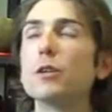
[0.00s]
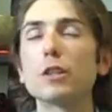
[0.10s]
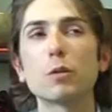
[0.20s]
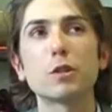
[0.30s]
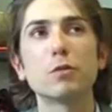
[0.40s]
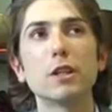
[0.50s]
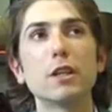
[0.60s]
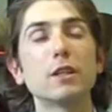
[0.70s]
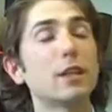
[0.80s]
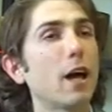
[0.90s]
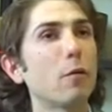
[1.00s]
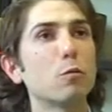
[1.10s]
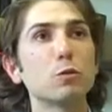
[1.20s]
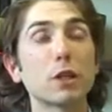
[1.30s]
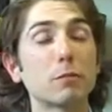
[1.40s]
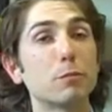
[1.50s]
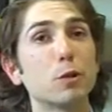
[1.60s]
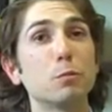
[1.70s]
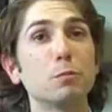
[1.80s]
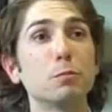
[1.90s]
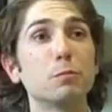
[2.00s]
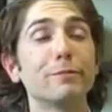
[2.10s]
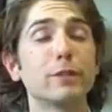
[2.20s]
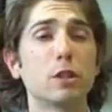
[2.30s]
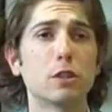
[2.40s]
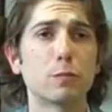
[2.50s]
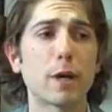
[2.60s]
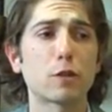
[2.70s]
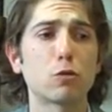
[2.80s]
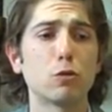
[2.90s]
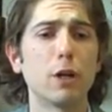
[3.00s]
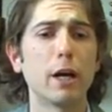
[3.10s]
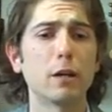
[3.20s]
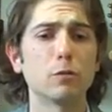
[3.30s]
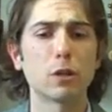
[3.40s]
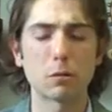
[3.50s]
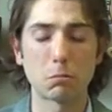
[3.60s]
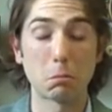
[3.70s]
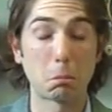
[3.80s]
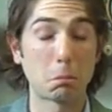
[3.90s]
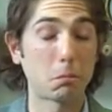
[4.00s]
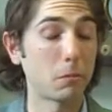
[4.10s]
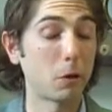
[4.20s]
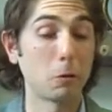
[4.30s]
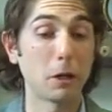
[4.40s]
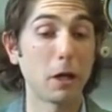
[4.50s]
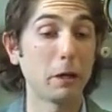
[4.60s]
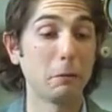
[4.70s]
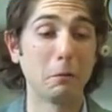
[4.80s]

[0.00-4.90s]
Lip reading: it's like, what to read? And that one was like, boom, The Spectral Night. I was like, okay.